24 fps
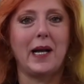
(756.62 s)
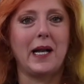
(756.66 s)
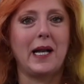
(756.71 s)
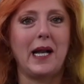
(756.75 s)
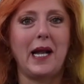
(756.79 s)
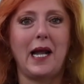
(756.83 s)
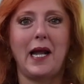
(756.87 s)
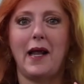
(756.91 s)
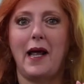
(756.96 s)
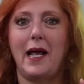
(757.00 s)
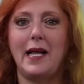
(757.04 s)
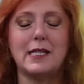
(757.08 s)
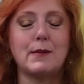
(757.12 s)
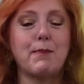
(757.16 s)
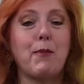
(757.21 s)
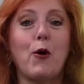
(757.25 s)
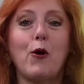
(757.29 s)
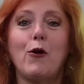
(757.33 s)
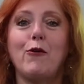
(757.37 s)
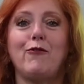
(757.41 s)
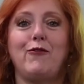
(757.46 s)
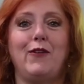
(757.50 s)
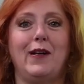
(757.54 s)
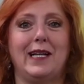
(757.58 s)
but
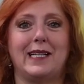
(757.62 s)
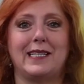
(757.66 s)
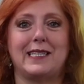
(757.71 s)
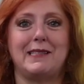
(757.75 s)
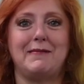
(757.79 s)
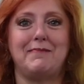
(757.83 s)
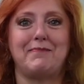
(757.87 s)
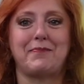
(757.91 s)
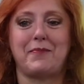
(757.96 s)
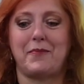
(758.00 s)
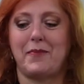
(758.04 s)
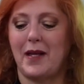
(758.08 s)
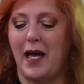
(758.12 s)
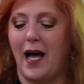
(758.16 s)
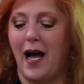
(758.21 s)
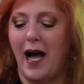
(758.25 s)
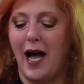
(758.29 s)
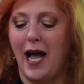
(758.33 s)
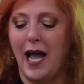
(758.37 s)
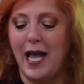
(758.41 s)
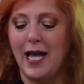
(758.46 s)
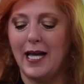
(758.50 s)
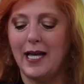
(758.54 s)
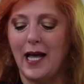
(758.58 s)
it's perfect.
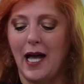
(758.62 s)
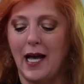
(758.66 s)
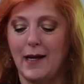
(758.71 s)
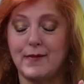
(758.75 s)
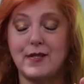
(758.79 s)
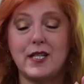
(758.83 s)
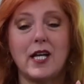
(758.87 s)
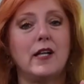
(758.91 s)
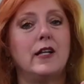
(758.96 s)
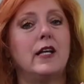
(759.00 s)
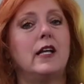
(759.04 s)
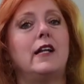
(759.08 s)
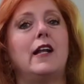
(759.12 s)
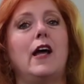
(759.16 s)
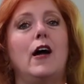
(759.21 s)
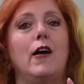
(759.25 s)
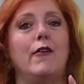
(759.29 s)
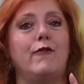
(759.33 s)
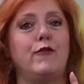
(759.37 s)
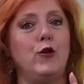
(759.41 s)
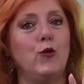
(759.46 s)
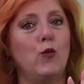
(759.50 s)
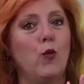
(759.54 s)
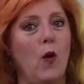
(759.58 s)
I am telling
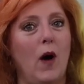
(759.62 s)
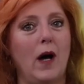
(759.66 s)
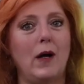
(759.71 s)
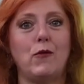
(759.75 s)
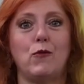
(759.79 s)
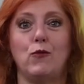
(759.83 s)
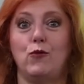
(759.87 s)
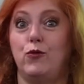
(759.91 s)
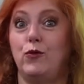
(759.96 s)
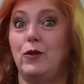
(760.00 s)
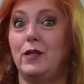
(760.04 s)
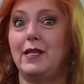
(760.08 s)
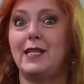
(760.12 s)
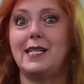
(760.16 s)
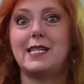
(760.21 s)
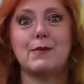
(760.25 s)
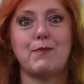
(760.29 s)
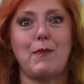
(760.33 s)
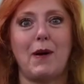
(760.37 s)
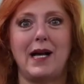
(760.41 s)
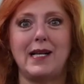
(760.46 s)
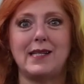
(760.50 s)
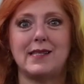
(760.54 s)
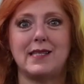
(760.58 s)
you, now if you want
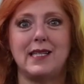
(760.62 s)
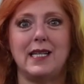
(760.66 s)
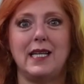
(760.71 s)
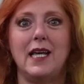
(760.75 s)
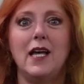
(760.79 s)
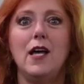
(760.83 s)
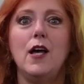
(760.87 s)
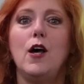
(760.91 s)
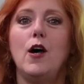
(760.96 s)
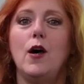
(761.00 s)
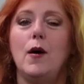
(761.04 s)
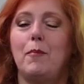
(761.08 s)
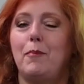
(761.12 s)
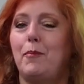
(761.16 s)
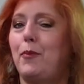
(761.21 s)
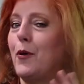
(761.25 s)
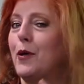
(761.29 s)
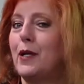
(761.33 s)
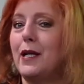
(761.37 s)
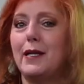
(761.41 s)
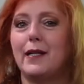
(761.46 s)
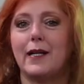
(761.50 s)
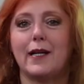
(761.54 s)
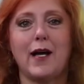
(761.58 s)
really spicy,
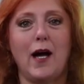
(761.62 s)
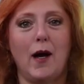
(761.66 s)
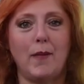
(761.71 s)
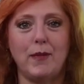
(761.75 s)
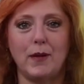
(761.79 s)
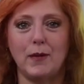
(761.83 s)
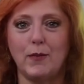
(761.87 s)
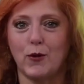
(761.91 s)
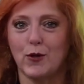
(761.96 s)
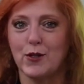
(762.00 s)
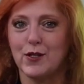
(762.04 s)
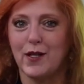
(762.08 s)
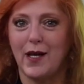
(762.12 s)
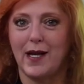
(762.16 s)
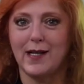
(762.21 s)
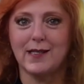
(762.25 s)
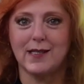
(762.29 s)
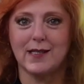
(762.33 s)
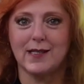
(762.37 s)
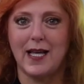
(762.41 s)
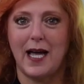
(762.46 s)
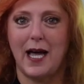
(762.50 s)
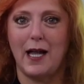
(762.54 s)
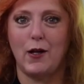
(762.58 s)
put in a couple more
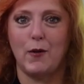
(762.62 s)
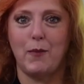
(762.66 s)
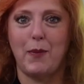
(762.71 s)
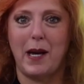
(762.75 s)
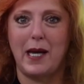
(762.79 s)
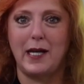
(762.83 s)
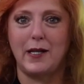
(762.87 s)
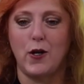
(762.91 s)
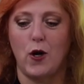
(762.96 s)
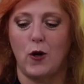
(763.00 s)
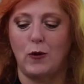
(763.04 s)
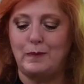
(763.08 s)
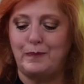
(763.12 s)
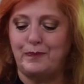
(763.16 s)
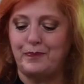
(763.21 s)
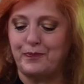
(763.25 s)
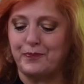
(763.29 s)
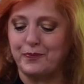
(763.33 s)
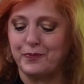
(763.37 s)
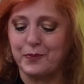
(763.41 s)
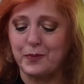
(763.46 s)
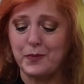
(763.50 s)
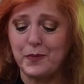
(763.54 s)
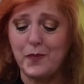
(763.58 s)
slices of
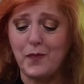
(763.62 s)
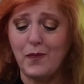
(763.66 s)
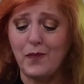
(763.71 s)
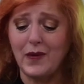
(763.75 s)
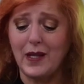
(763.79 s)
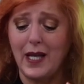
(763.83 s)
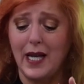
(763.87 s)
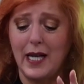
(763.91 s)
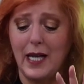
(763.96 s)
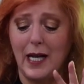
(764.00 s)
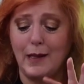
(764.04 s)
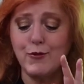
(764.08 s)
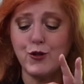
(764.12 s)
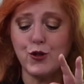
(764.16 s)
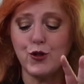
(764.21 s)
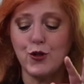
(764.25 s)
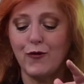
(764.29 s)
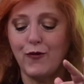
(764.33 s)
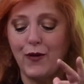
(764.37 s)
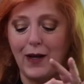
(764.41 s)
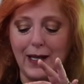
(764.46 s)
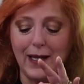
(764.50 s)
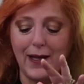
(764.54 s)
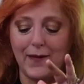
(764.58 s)
jalapeno. And
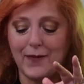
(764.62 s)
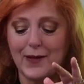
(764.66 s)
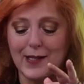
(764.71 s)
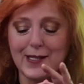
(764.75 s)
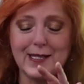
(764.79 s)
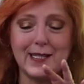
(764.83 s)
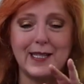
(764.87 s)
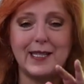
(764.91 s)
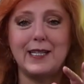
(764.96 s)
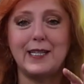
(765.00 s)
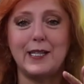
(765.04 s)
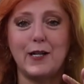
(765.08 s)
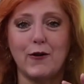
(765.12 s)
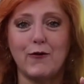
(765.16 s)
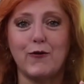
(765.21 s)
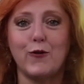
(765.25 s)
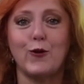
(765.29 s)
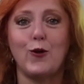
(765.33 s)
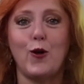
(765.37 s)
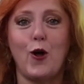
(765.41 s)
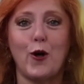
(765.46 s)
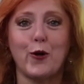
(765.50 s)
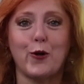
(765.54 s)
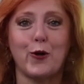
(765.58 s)
I'm sure if I let this sit in
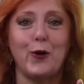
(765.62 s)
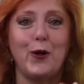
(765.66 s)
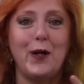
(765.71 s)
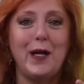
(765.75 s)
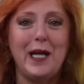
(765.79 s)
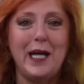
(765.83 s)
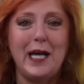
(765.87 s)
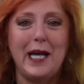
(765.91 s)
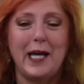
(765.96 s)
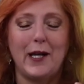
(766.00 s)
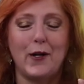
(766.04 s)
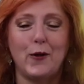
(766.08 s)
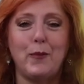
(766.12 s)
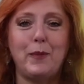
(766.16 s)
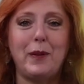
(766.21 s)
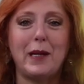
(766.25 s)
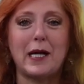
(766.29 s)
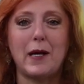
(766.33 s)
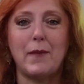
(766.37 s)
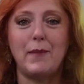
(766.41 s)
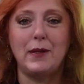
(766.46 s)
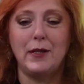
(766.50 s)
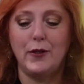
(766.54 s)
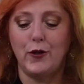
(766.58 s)
here for longer,
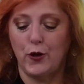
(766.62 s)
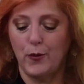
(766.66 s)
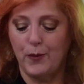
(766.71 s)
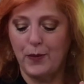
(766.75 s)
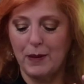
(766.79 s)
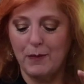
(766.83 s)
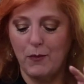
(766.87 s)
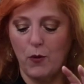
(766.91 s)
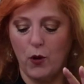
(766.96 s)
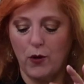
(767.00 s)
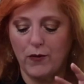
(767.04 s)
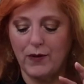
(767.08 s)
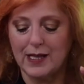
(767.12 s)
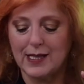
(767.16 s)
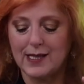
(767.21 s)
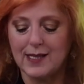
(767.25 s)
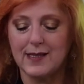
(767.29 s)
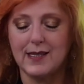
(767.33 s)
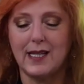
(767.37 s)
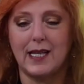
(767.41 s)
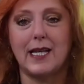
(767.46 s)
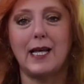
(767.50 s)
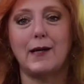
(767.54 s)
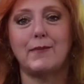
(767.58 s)
it'll pick up a little bit more
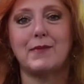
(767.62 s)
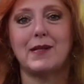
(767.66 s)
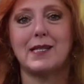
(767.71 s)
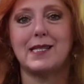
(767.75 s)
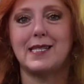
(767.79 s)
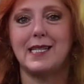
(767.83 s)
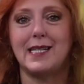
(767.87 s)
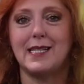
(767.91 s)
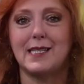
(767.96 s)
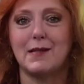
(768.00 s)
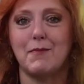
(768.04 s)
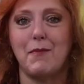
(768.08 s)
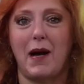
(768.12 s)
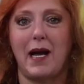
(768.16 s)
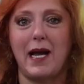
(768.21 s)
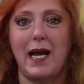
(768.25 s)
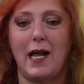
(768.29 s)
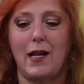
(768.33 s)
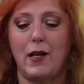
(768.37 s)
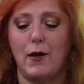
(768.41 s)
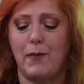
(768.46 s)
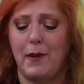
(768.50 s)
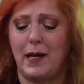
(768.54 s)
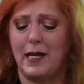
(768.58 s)
of it since I kept the seeds
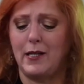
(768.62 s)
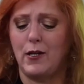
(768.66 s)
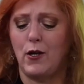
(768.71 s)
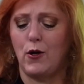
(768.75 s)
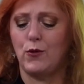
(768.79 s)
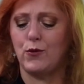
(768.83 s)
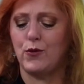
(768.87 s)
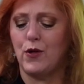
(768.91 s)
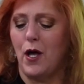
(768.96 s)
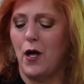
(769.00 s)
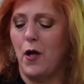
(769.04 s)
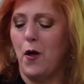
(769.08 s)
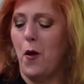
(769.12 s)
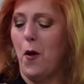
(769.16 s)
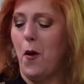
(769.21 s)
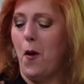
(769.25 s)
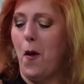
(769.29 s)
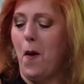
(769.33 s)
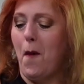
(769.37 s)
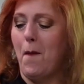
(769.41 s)
in my jalapenos.